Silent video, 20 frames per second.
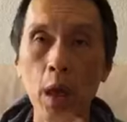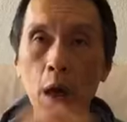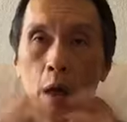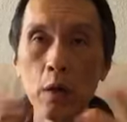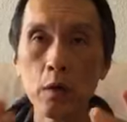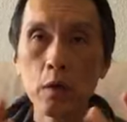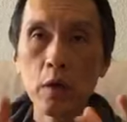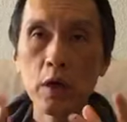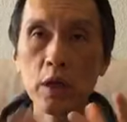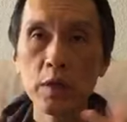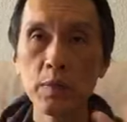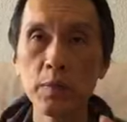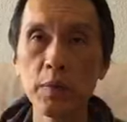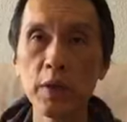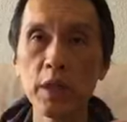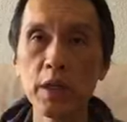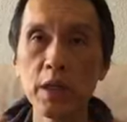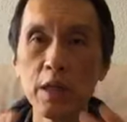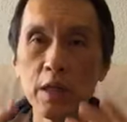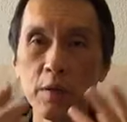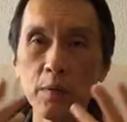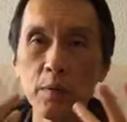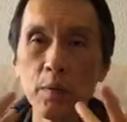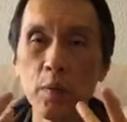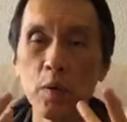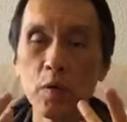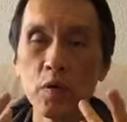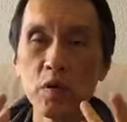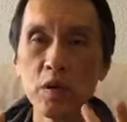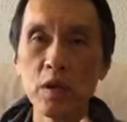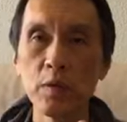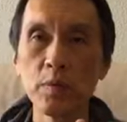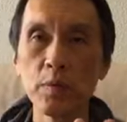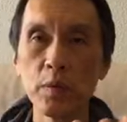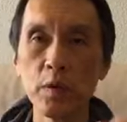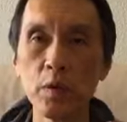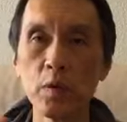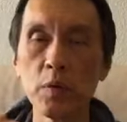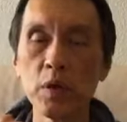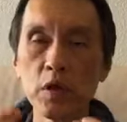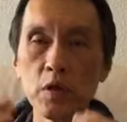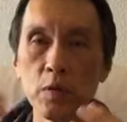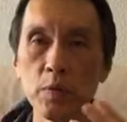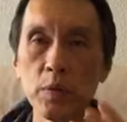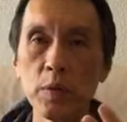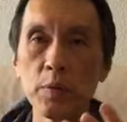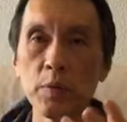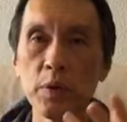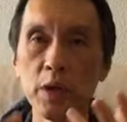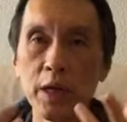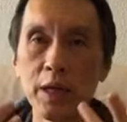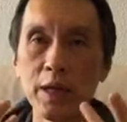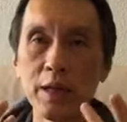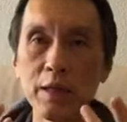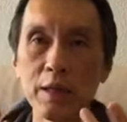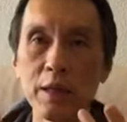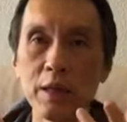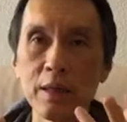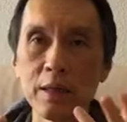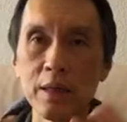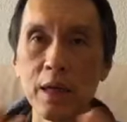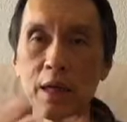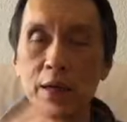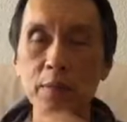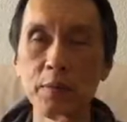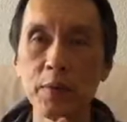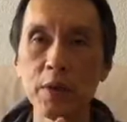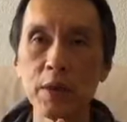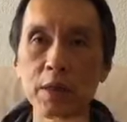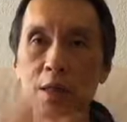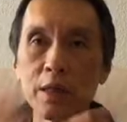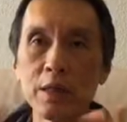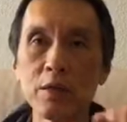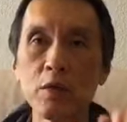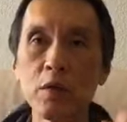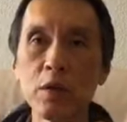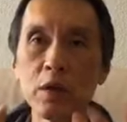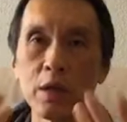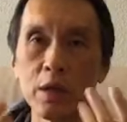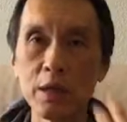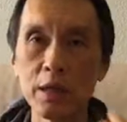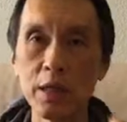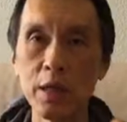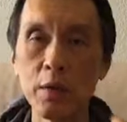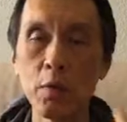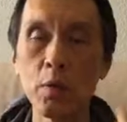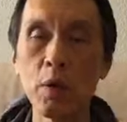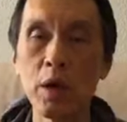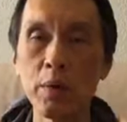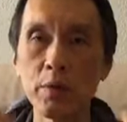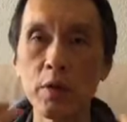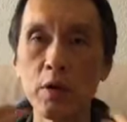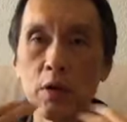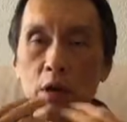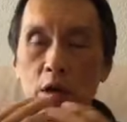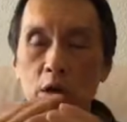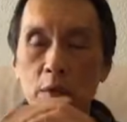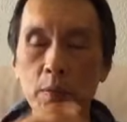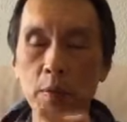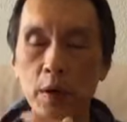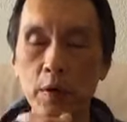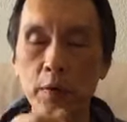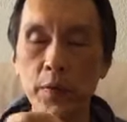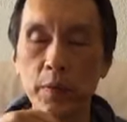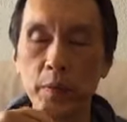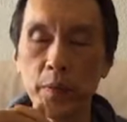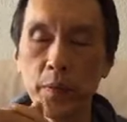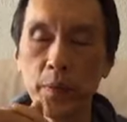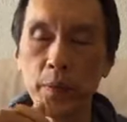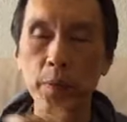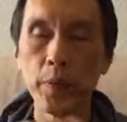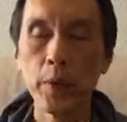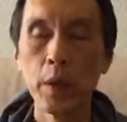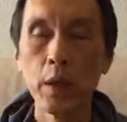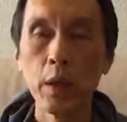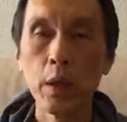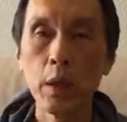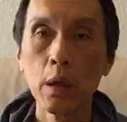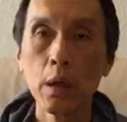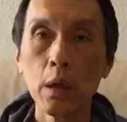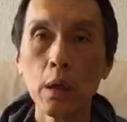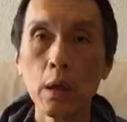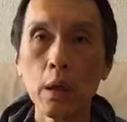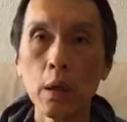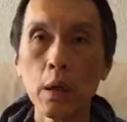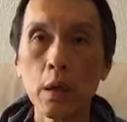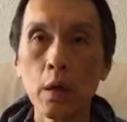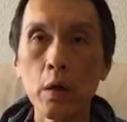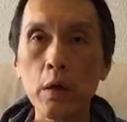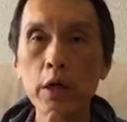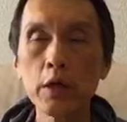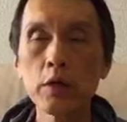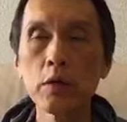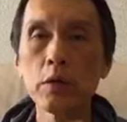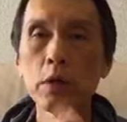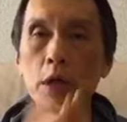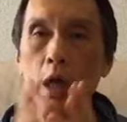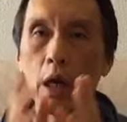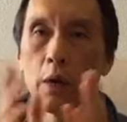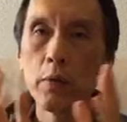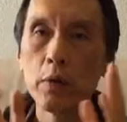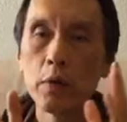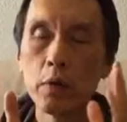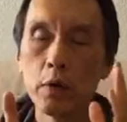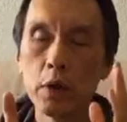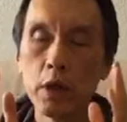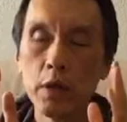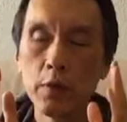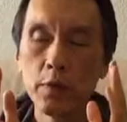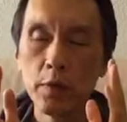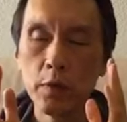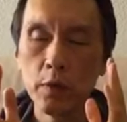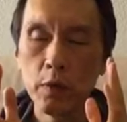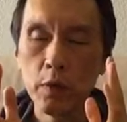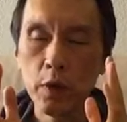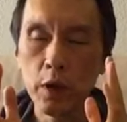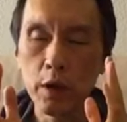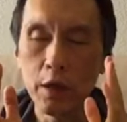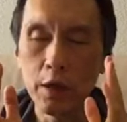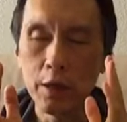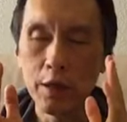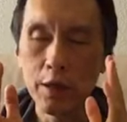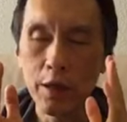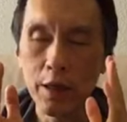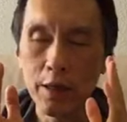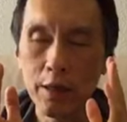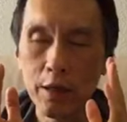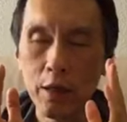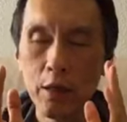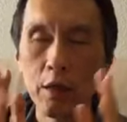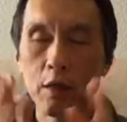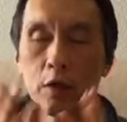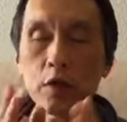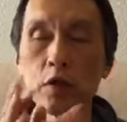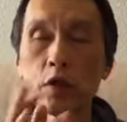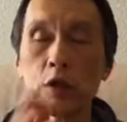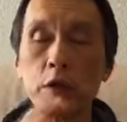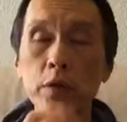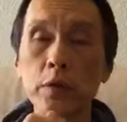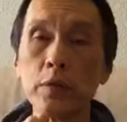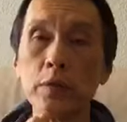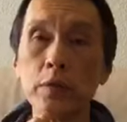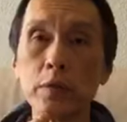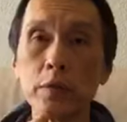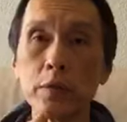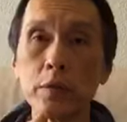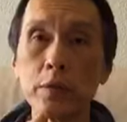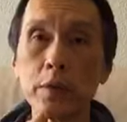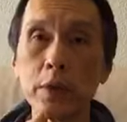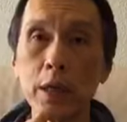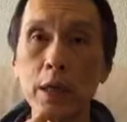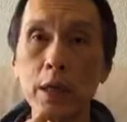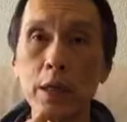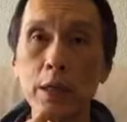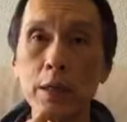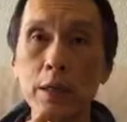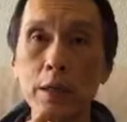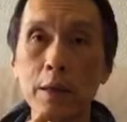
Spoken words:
How to explain it in the most simple way so people can understand, because they don't understand what I'm talking about. Okay, today I'm going to give you an analogy. Okay.